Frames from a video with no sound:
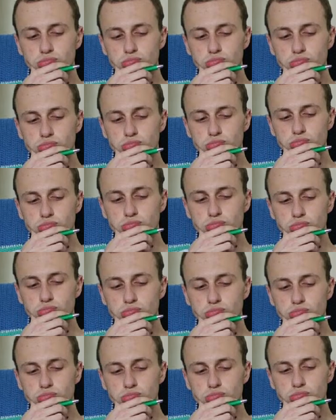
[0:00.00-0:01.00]
There's a
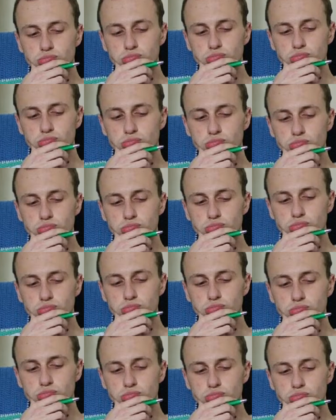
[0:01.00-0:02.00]
documentary
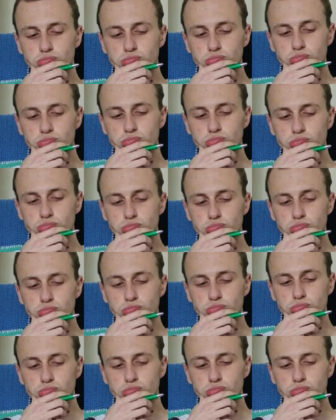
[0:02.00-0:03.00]
about him that just came out
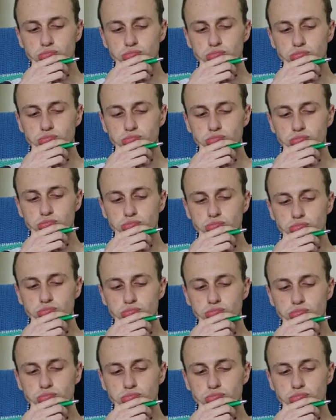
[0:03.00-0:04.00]
that I really want to
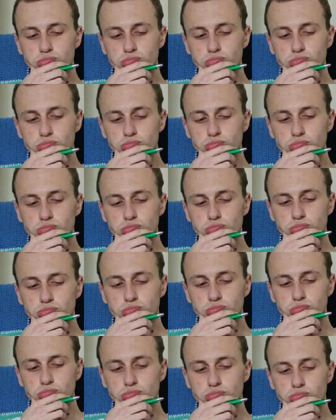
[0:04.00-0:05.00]
see.
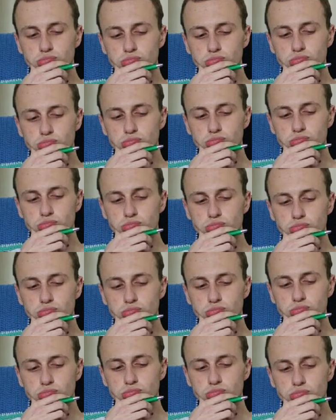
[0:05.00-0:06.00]
I
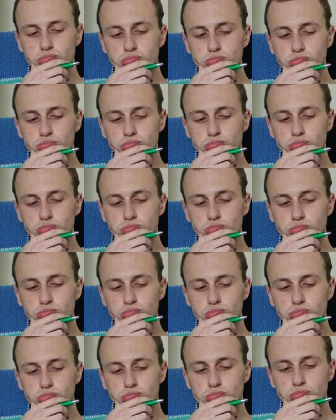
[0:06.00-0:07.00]
love
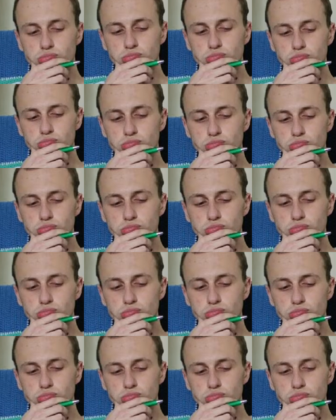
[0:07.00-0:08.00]
all of
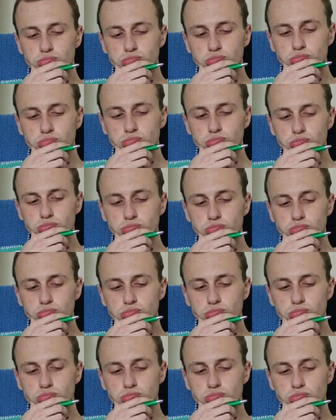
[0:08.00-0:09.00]
the
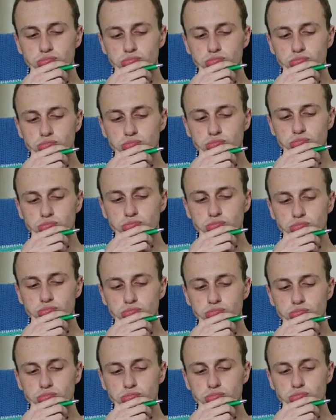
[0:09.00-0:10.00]
things that he
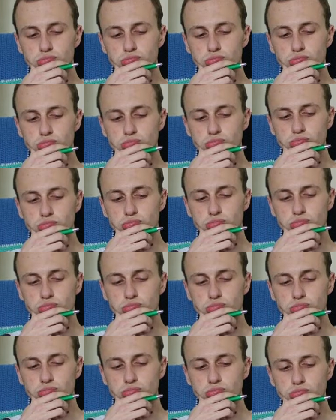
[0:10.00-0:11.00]
teaches on his show.
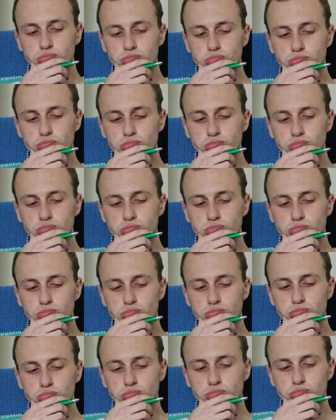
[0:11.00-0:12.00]
I just saw this
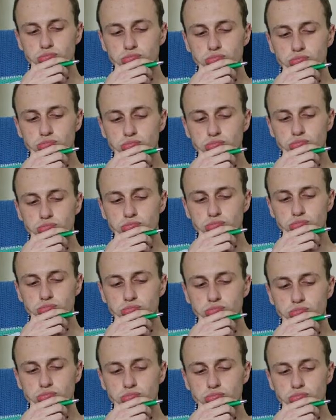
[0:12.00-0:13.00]
clip while I was on
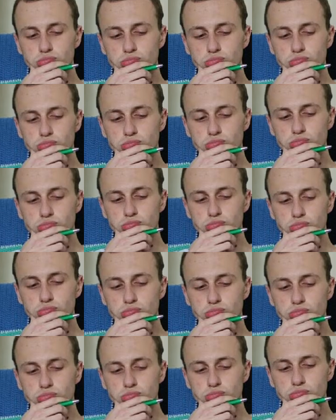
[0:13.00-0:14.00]
Facebook
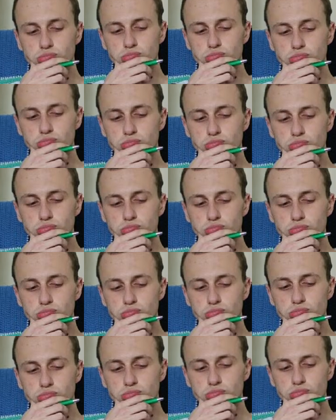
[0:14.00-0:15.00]
of